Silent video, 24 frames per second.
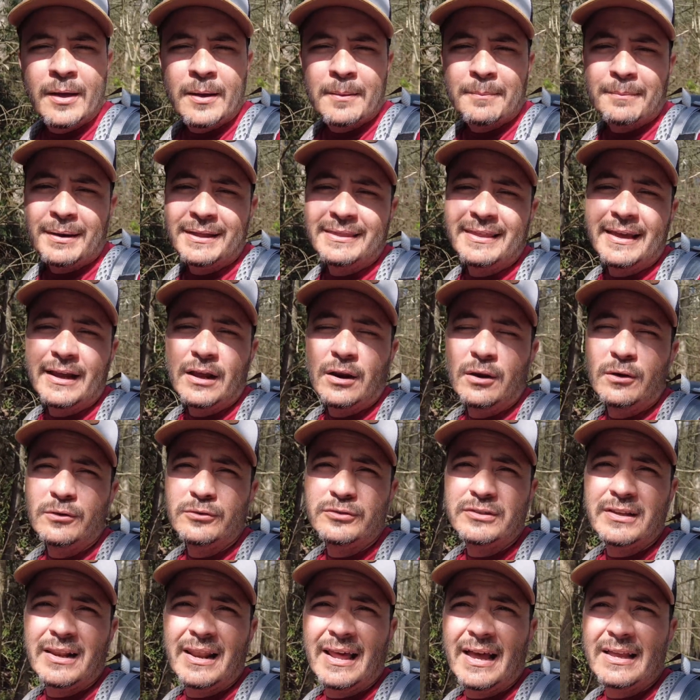but they
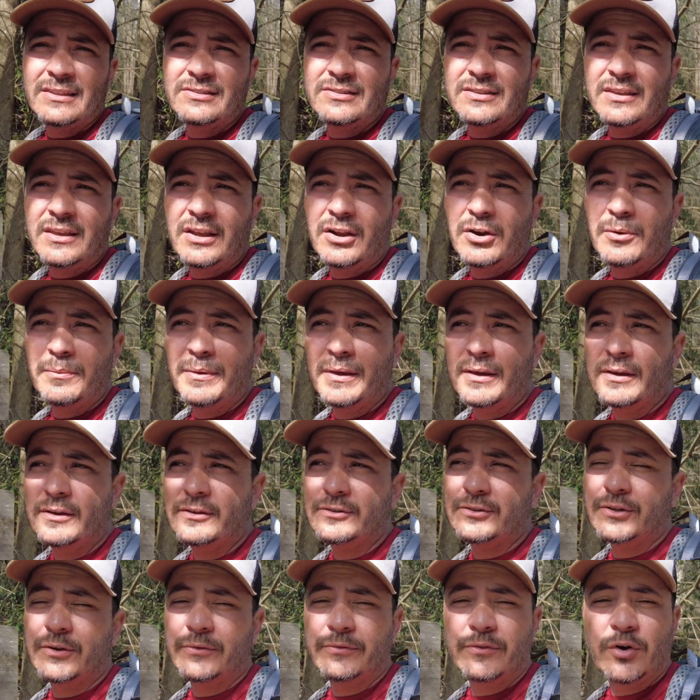closed it last year
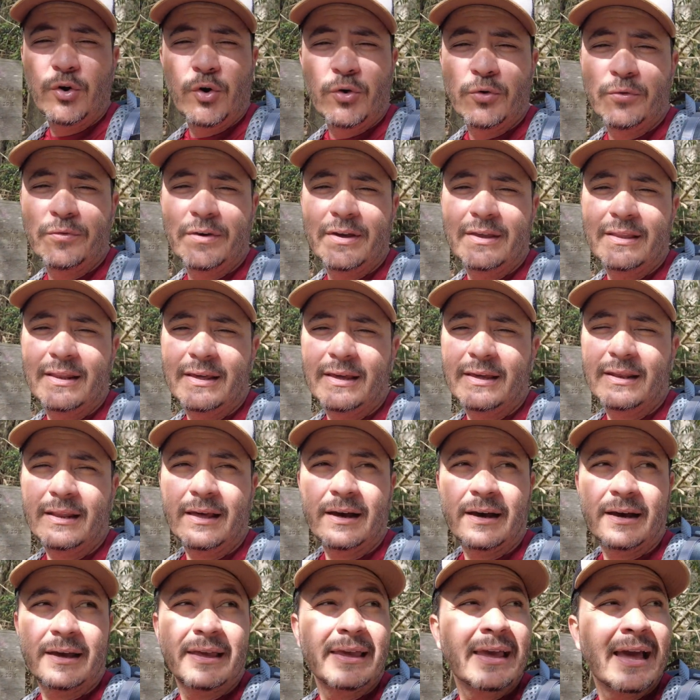because of COVID, and
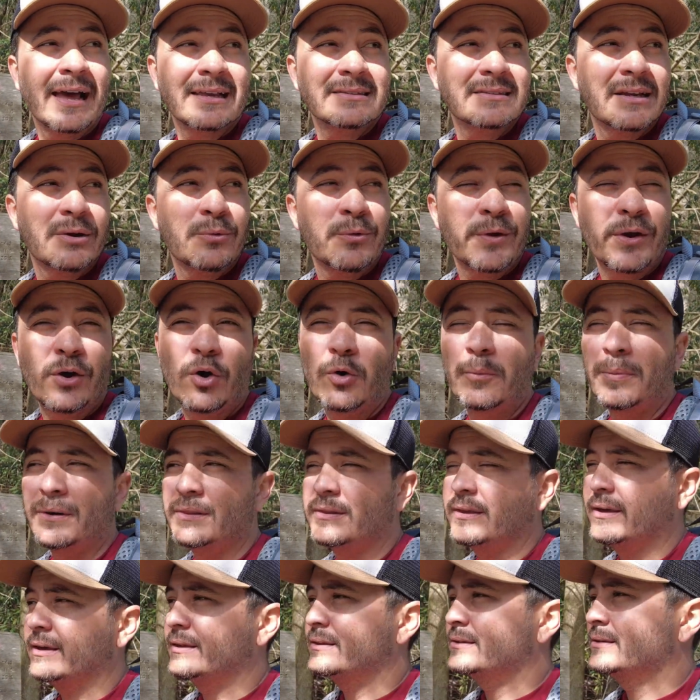it hasn't reopened
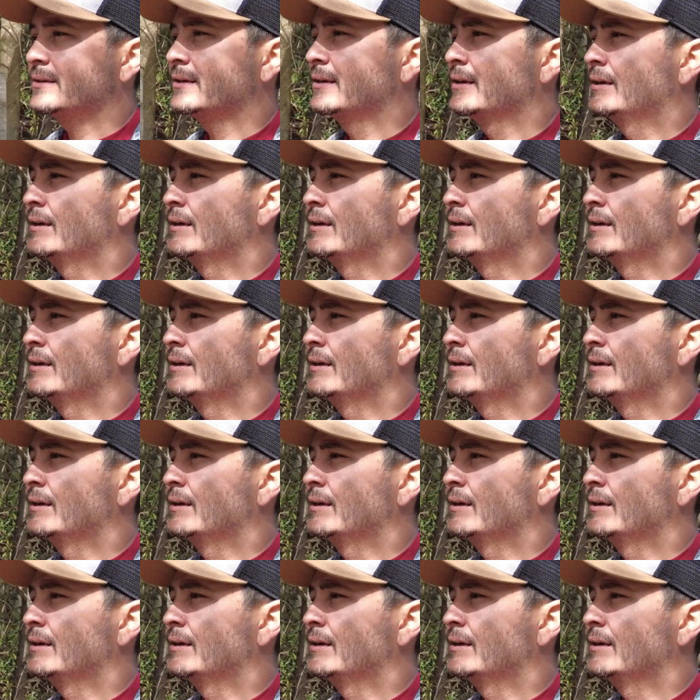yet.